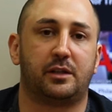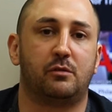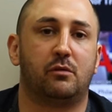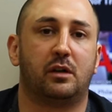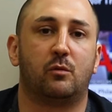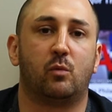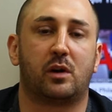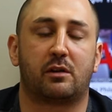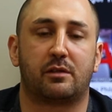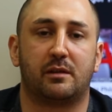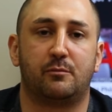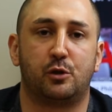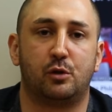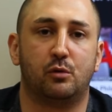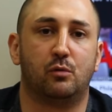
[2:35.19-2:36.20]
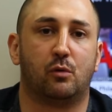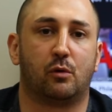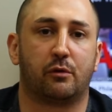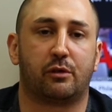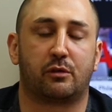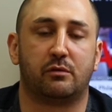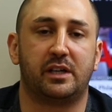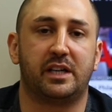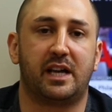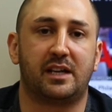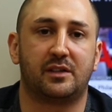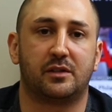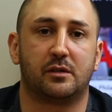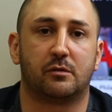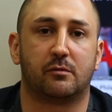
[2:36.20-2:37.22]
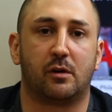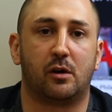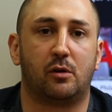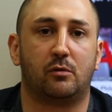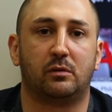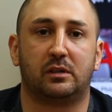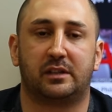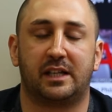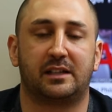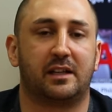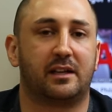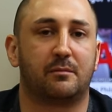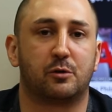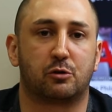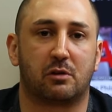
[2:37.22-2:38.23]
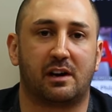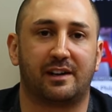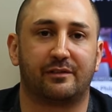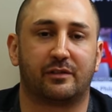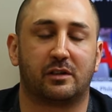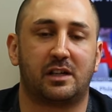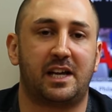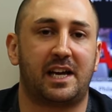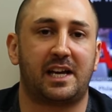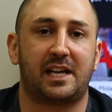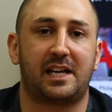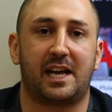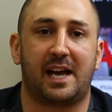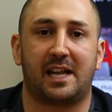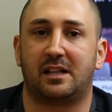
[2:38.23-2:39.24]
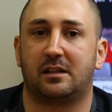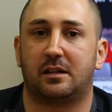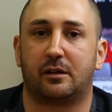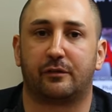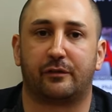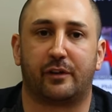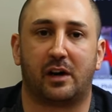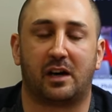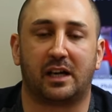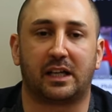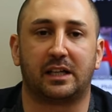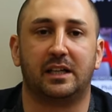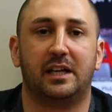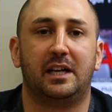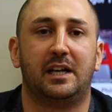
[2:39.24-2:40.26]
You can wear them two or three days in a row, then let them dry for a day, and they're fine.